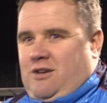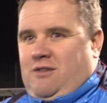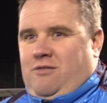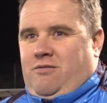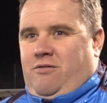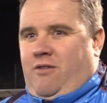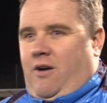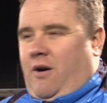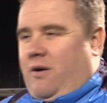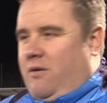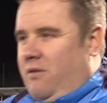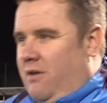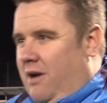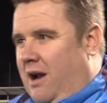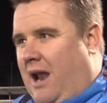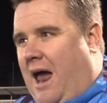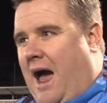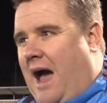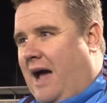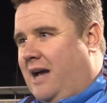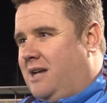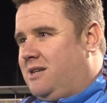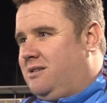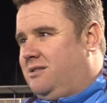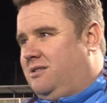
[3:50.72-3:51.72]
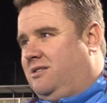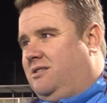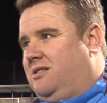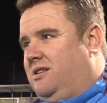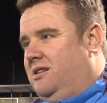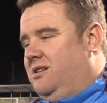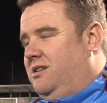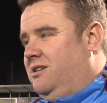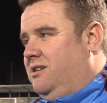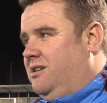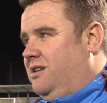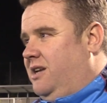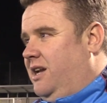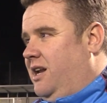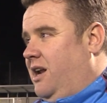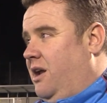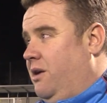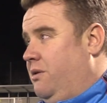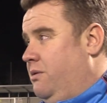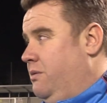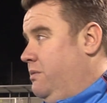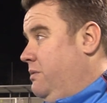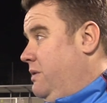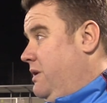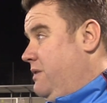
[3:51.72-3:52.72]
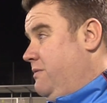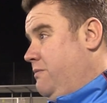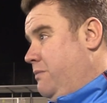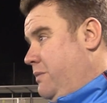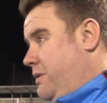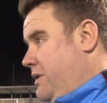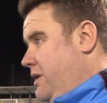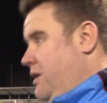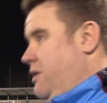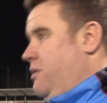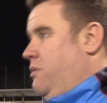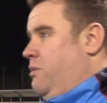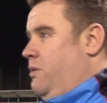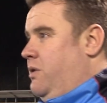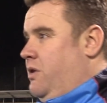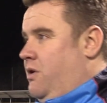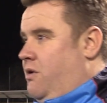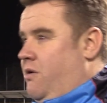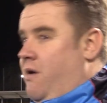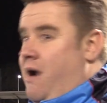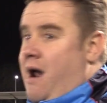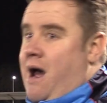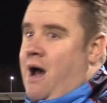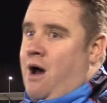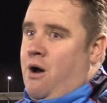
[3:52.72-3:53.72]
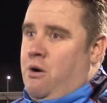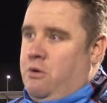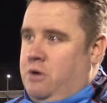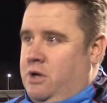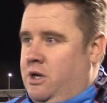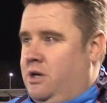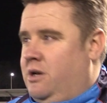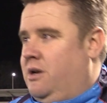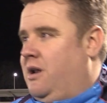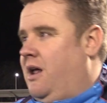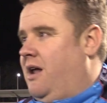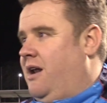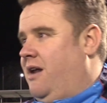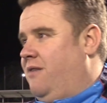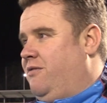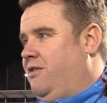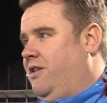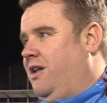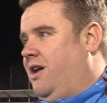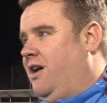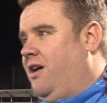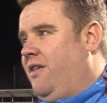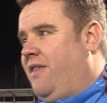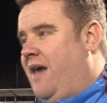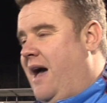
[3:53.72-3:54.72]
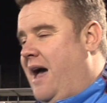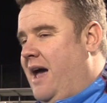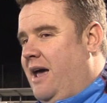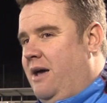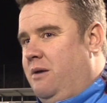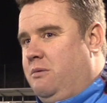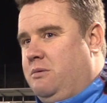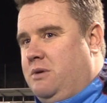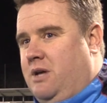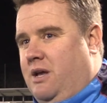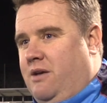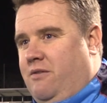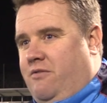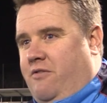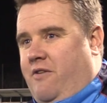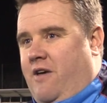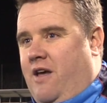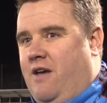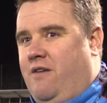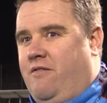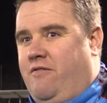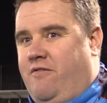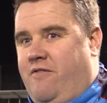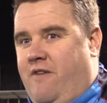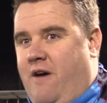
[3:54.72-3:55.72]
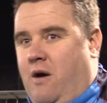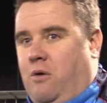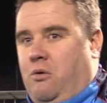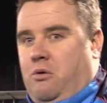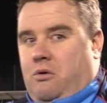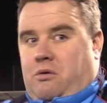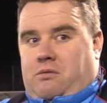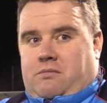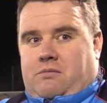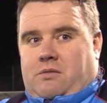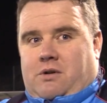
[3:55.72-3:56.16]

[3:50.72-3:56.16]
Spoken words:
very relaxed, and even with a crowd and everything like that, it felt